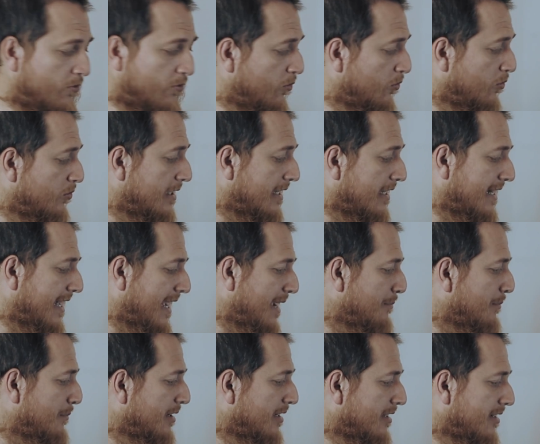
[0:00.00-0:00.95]
Oud and
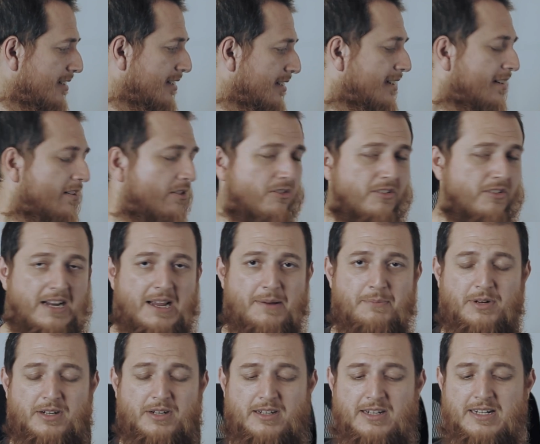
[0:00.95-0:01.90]
Amber or
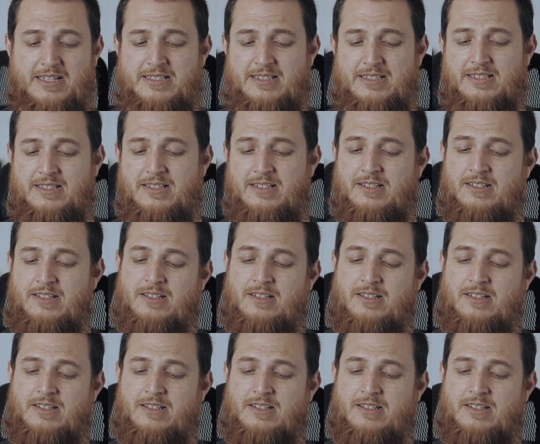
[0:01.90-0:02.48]
Ambergris.